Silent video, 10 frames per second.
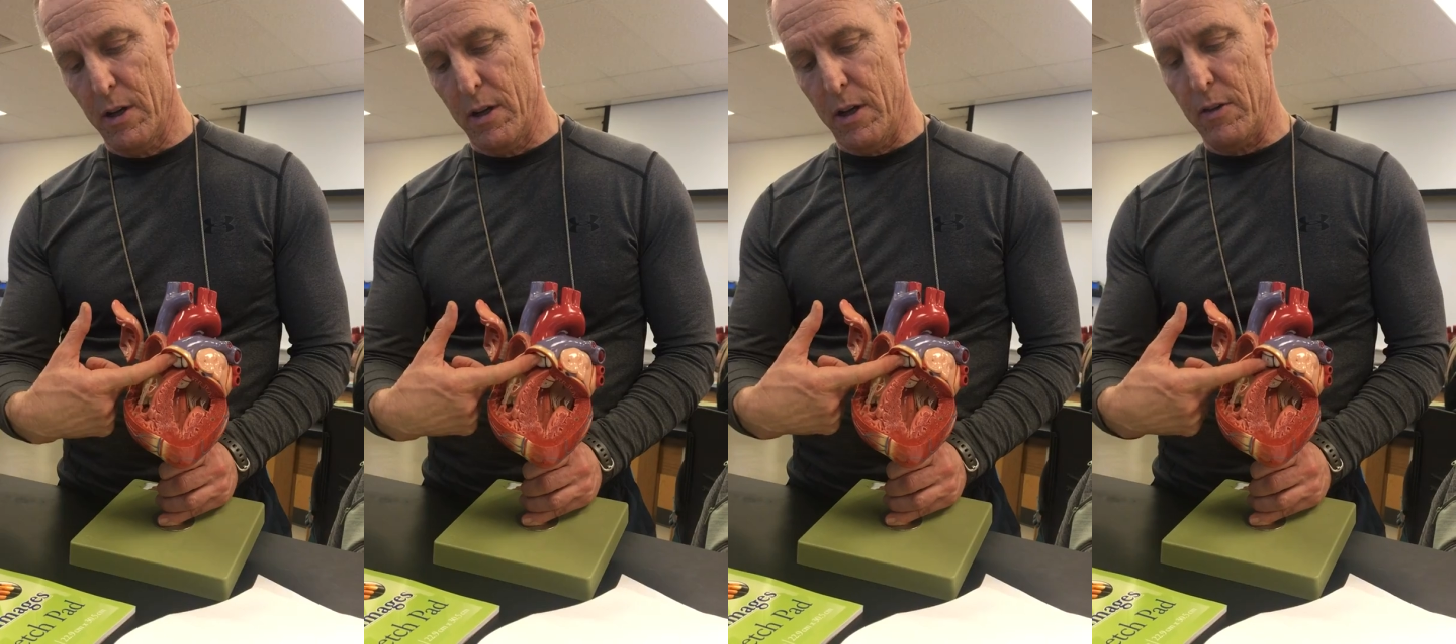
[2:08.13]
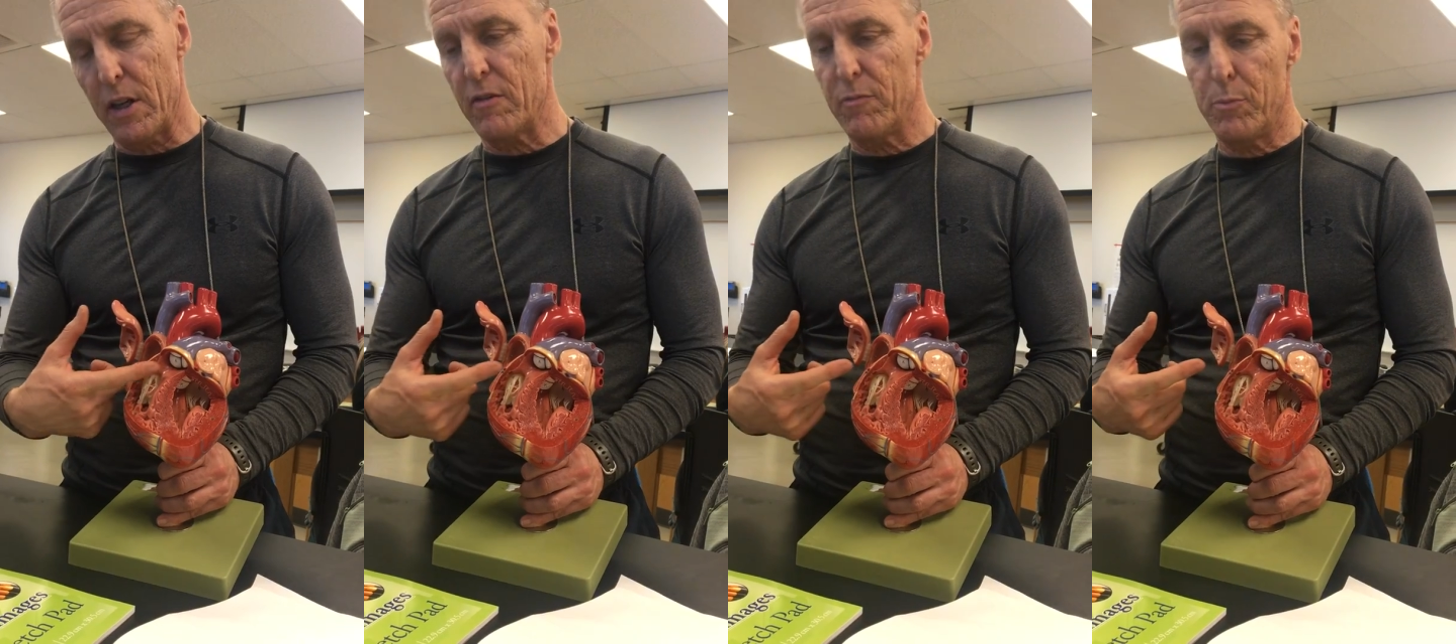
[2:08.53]
And
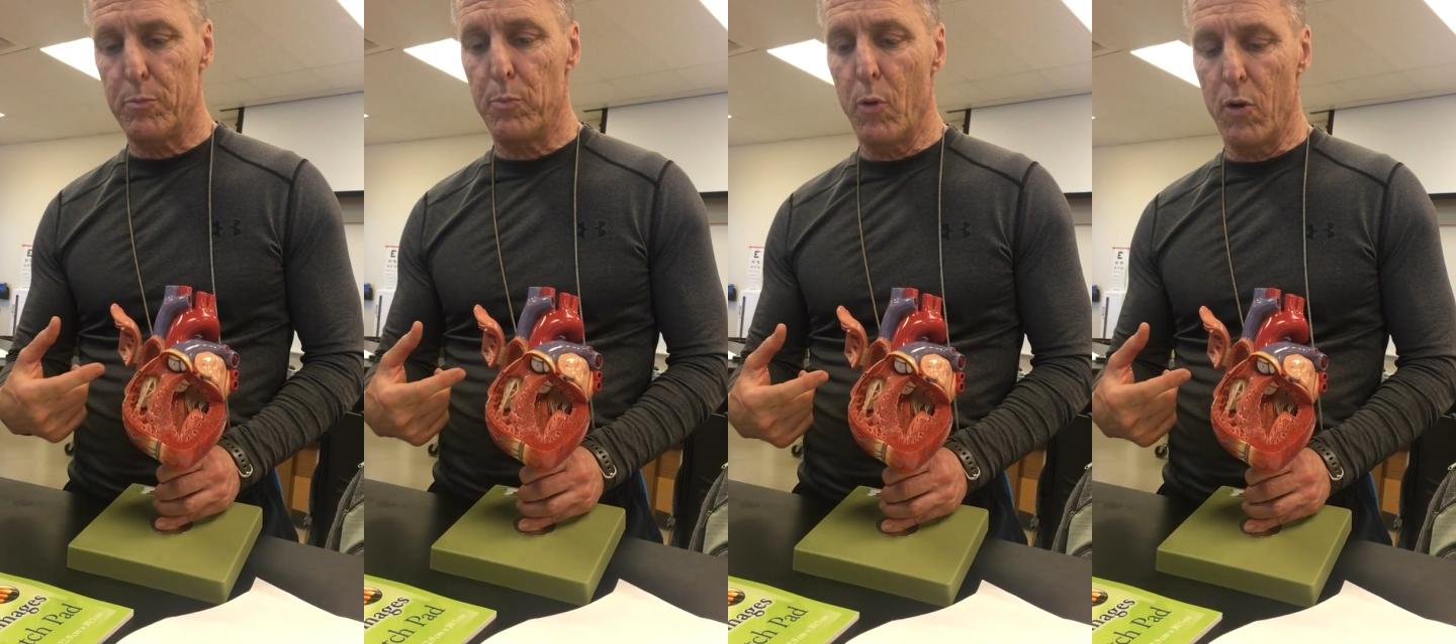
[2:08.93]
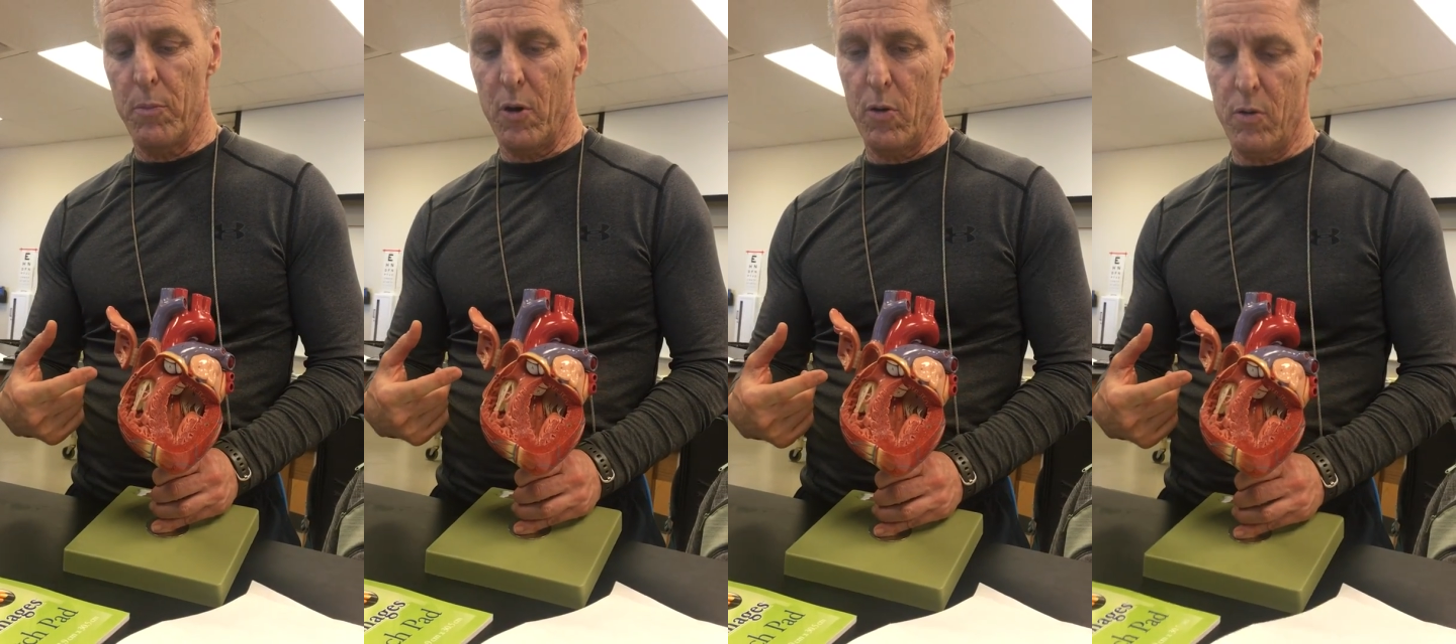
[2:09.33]
think of
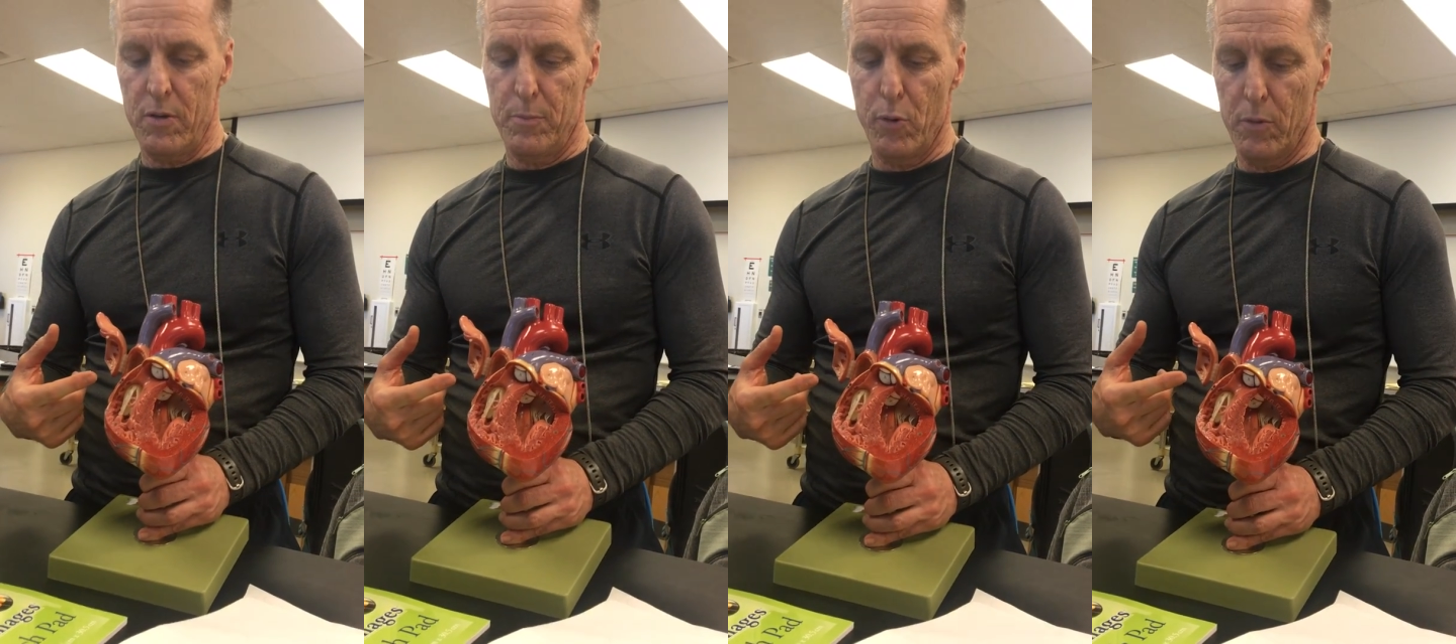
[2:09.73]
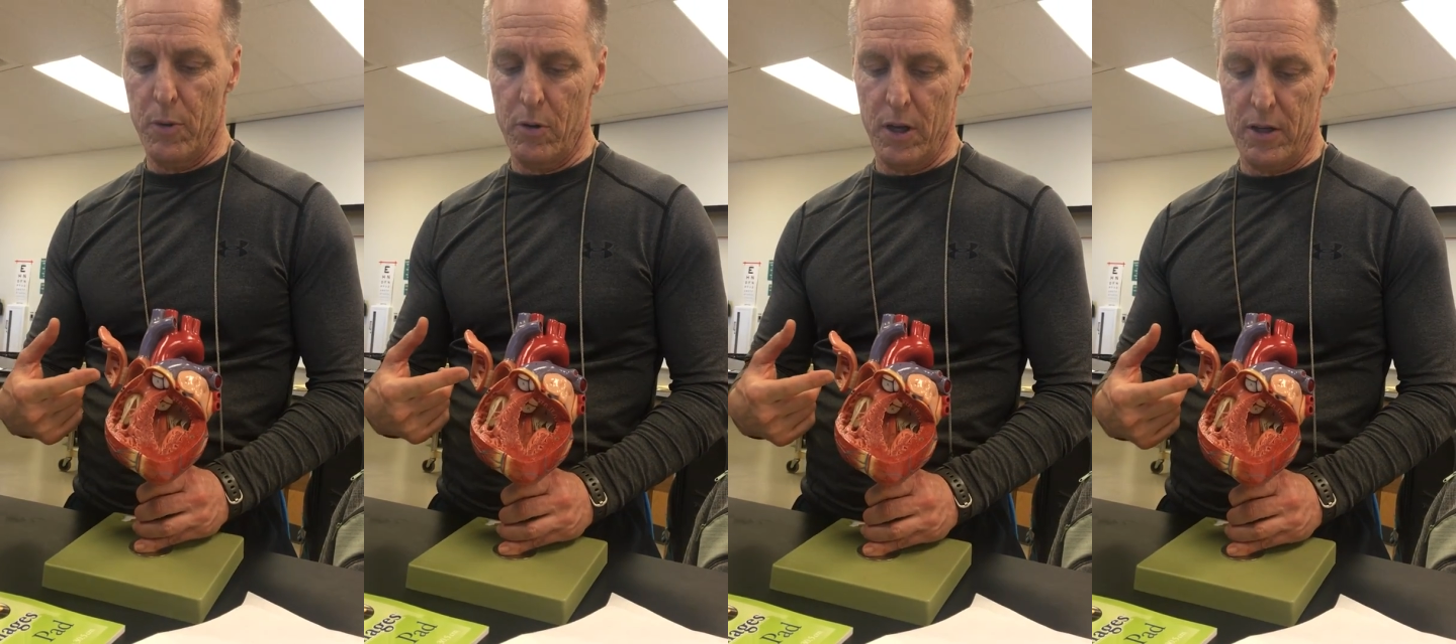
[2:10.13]
pulmo
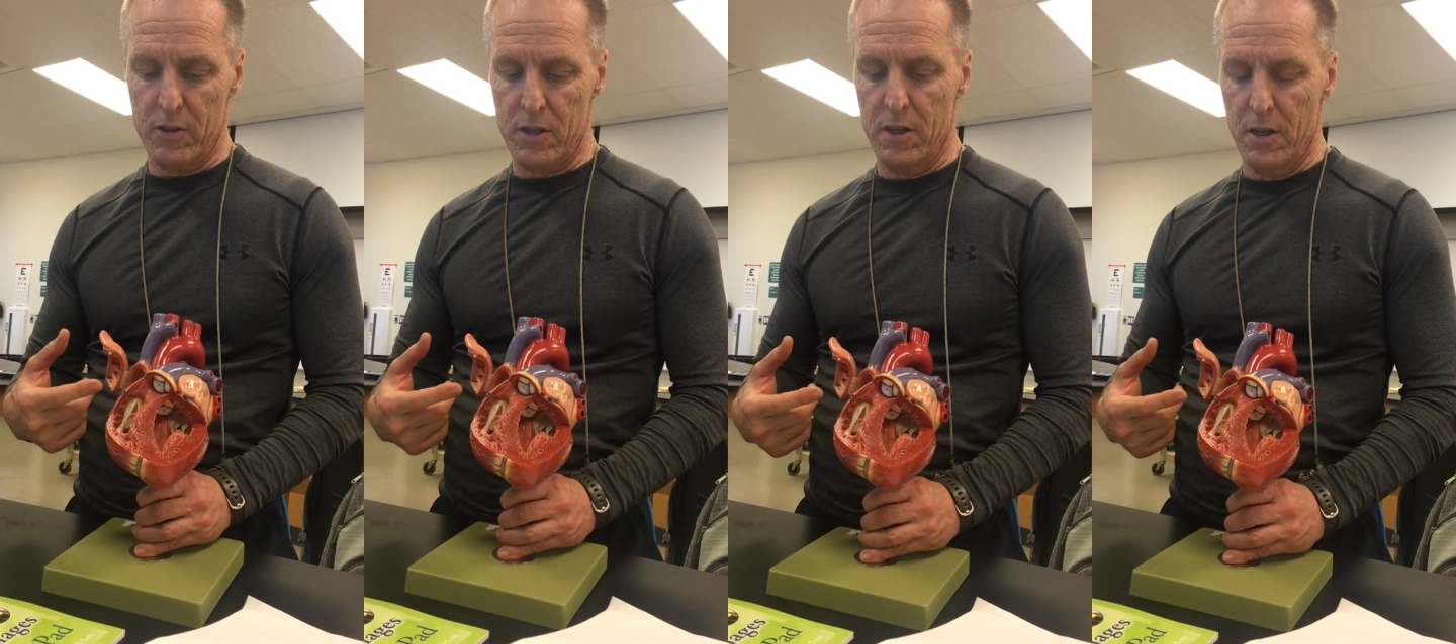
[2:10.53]
lungs.